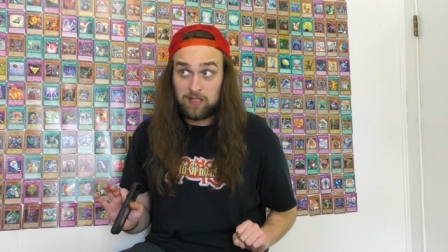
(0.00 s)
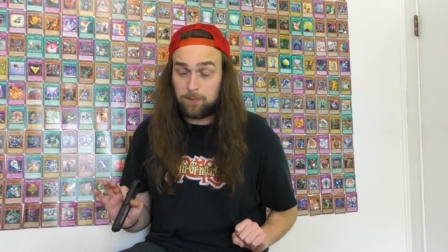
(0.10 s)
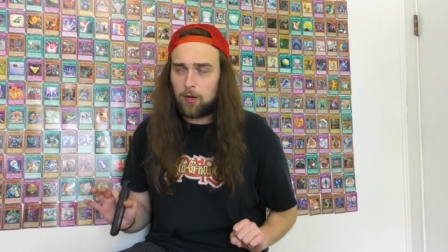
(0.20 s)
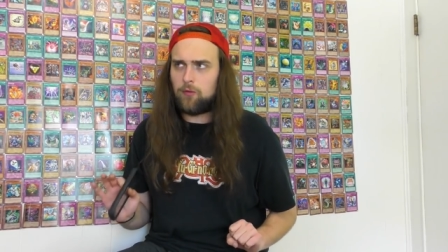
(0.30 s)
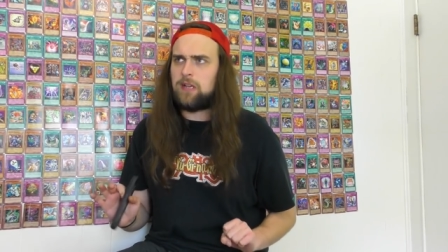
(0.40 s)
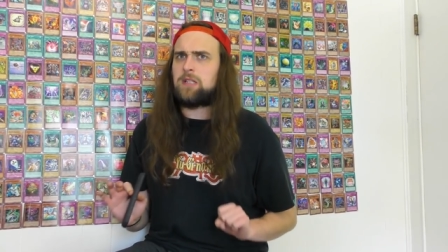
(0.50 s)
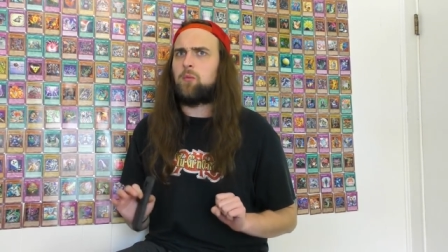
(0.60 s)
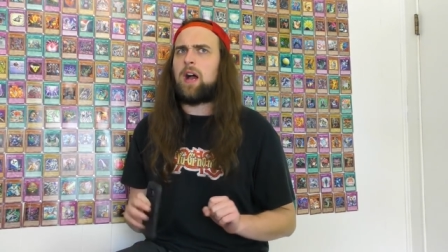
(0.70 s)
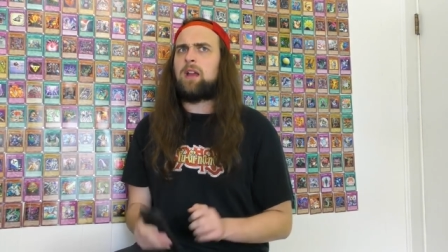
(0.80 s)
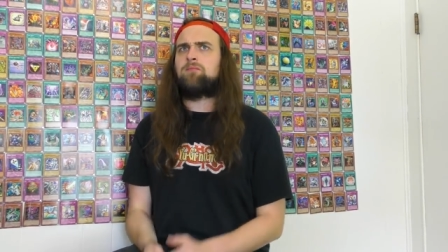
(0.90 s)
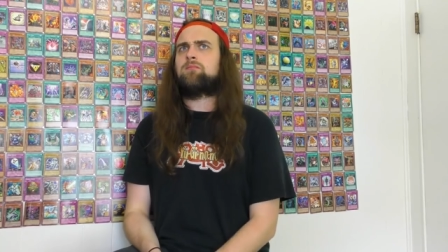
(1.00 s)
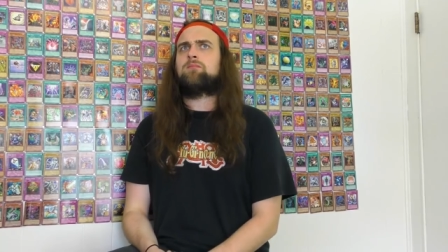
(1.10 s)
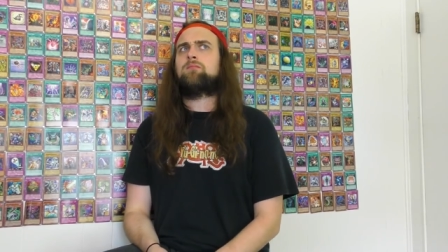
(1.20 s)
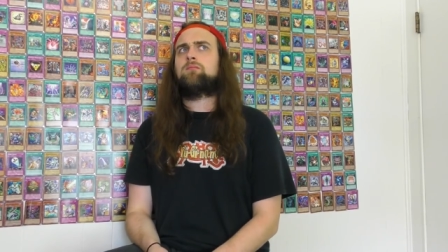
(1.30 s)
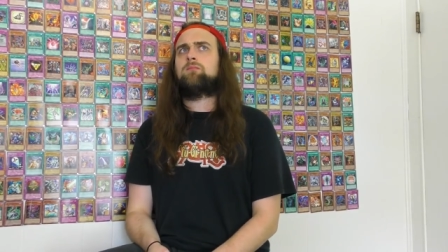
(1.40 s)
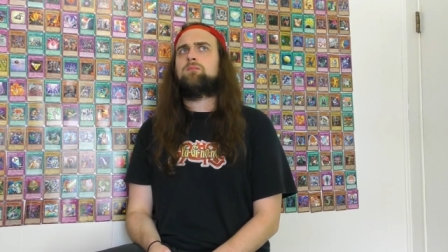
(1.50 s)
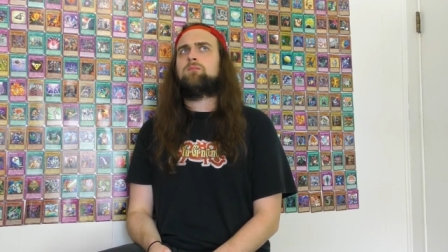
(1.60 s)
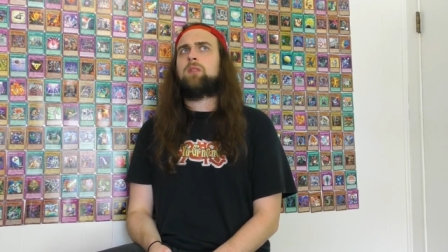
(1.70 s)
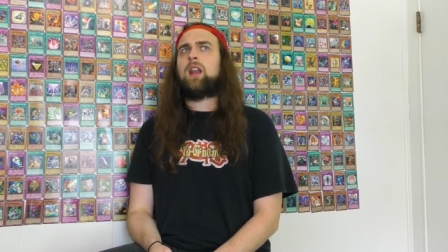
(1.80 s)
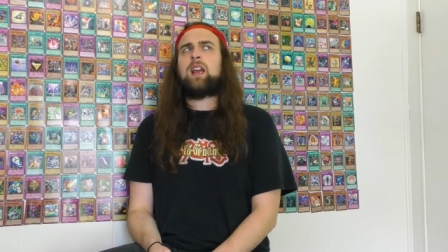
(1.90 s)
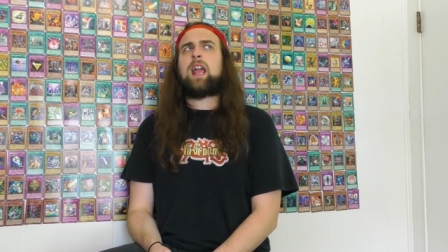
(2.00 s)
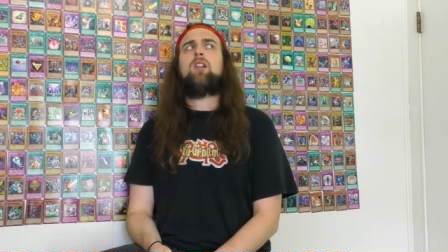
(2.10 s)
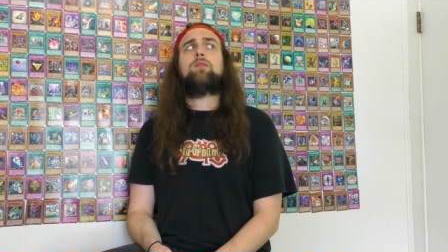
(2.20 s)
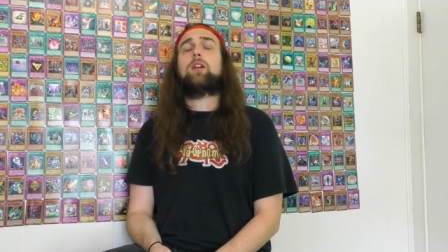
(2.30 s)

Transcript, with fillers: It's part of the reason why I like Counter